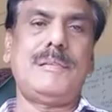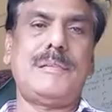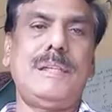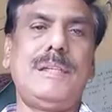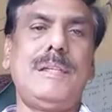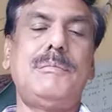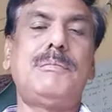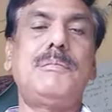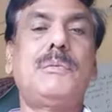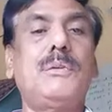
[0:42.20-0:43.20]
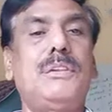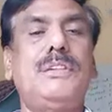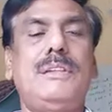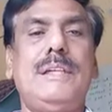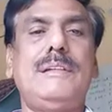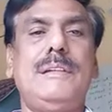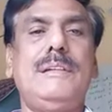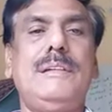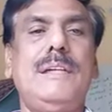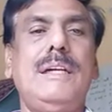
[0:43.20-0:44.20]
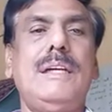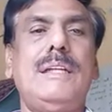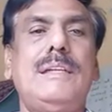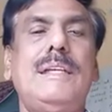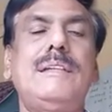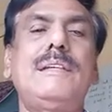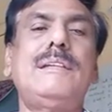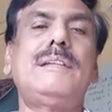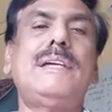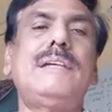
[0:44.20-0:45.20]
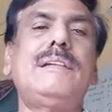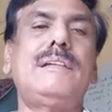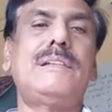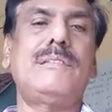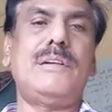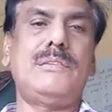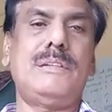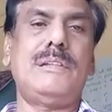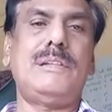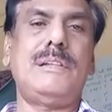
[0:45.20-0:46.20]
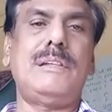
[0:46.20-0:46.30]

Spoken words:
okay, if both is changing, then there is change in its velocity